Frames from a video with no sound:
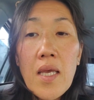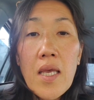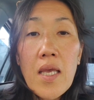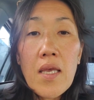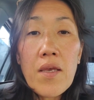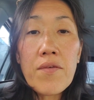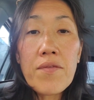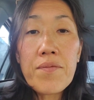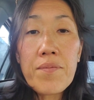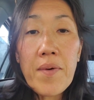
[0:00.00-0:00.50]

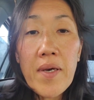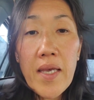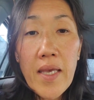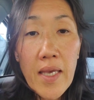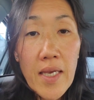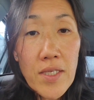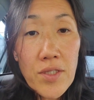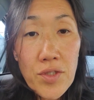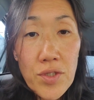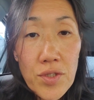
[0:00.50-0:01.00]
If my
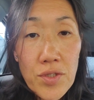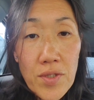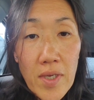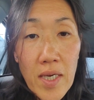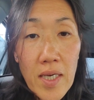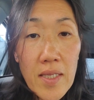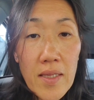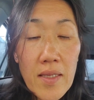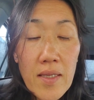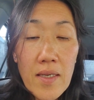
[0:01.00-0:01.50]
hands are
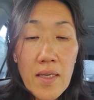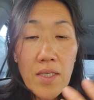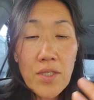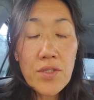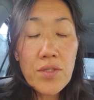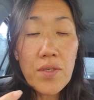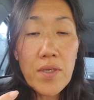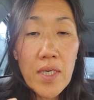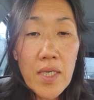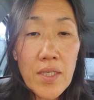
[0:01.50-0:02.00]
dry, then I
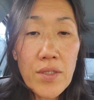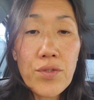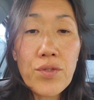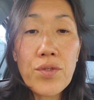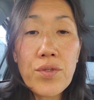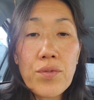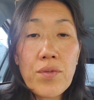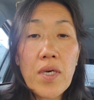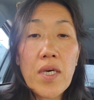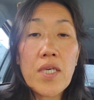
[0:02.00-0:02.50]
try
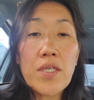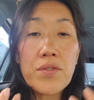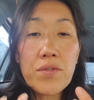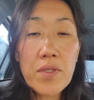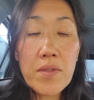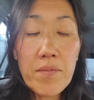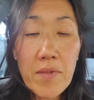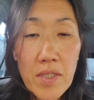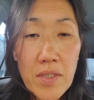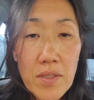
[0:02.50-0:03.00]
to
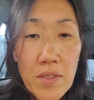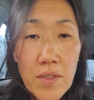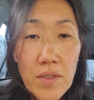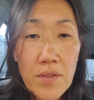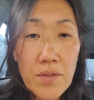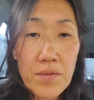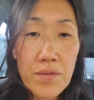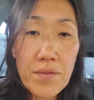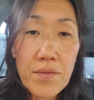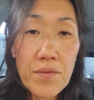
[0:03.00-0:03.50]
hydrate
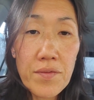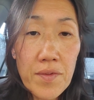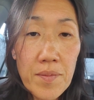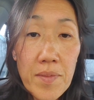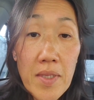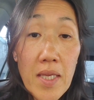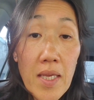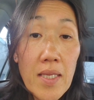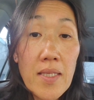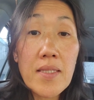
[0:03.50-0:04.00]
myself from
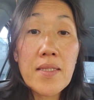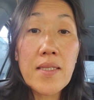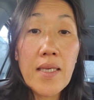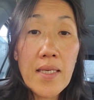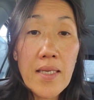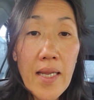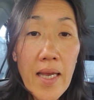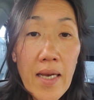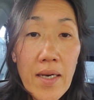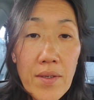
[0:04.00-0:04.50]
the
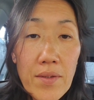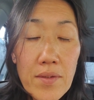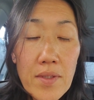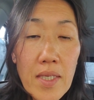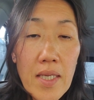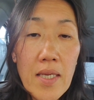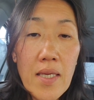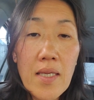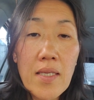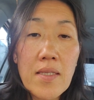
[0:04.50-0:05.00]
inside out.
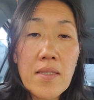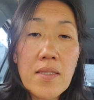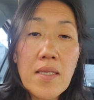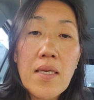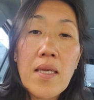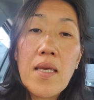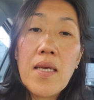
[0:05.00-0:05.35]
And